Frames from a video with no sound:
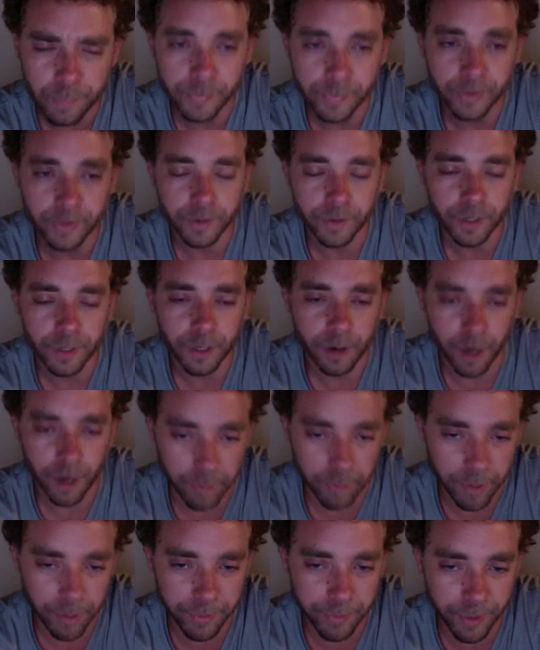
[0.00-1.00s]
Alright,
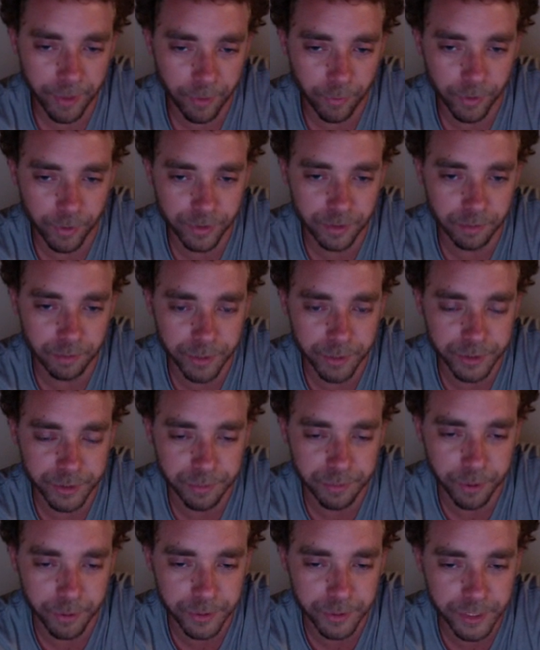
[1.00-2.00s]
maybe that wasn't
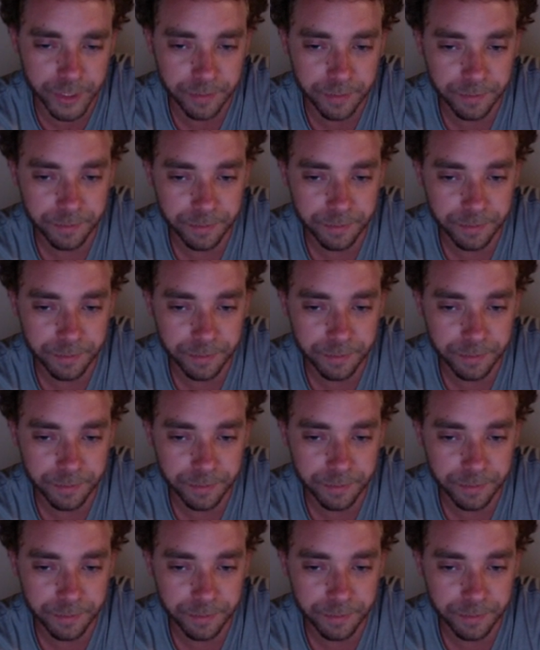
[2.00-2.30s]
Buster Posey,